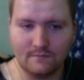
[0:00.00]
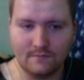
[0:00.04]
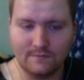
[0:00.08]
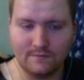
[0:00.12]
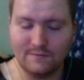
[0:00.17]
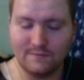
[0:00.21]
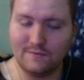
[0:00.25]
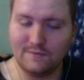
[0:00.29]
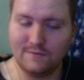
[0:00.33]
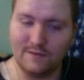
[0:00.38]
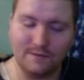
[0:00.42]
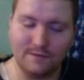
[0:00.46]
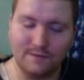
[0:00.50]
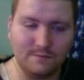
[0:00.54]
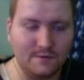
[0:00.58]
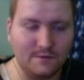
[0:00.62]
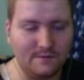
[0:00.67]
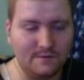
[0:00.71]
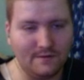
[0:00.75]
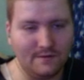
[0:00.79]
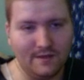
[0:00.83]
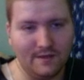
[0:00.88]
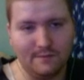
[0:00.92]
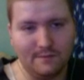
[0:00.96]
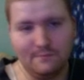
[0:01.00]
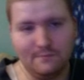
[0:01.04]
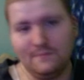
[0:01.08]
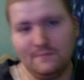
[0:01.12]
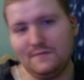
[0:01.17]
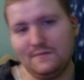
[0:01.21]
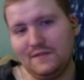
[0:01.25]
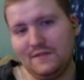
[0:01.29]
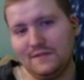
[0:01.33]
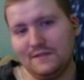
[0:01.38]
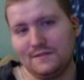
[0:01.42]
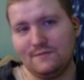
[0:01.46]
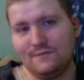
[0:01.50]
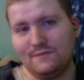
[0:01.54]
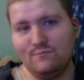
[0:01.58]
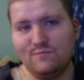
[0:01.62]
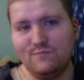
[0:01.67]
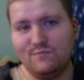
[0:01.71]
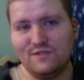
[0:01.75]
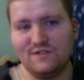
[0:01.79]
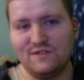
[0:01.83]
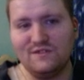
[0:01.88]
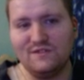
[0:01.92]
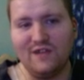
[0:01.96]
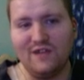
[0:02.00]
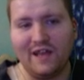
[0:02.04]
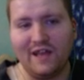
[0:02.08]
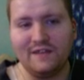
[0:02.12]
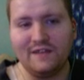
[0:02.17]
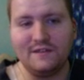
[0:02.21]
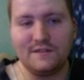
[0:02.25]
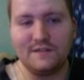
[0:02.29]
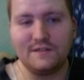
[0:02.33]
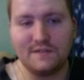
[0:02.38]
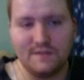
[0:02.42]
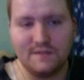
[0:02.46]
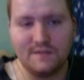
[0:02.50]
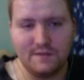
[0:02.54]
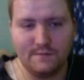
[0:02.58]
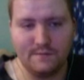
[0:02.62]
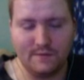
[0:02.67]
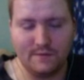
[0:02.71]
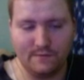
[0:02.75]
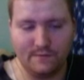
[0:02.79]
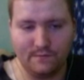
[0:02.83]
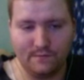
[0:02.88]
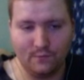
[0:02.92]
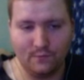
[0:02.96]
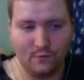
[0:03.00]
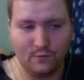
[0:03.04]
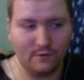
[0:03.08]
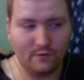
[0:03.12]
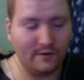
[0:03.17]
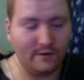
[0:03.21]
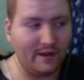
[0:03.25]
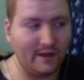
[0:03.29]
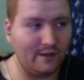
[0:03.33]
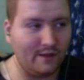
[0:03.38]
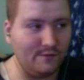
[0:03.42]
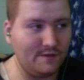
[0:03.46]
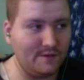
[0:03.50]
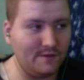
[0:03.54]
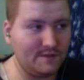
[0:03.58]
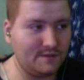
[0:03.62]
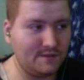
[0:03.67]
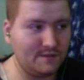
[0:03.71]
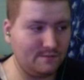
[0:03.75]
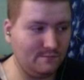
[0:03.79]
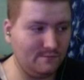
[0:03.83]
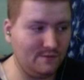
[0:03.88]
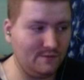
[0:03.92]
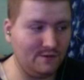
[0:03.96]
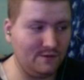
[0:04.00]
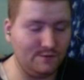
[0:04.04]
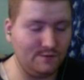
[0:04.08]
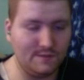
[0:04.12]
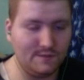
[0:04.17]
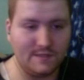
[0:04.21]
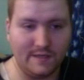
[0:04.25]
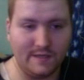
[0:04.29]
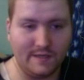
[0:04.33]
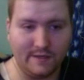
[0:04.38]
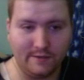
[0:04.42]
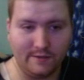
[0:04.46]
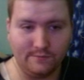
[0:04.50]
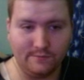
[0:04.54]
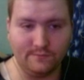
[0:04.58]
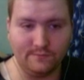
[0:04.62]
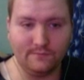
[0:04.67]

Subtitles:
Like, that's slightly significant for how this goes down